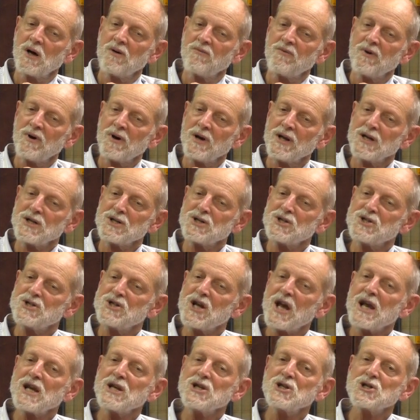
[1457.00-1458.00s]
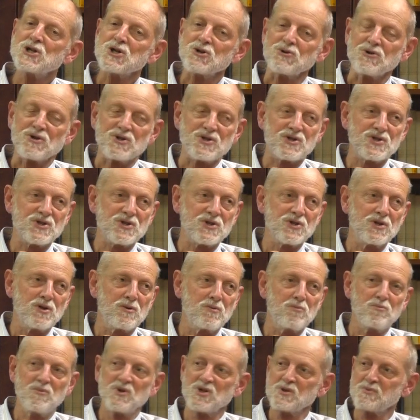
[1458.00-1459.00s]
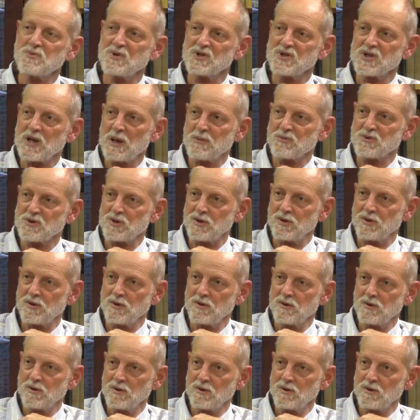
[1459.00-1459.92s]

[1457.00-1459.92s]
a very dangerous misperception.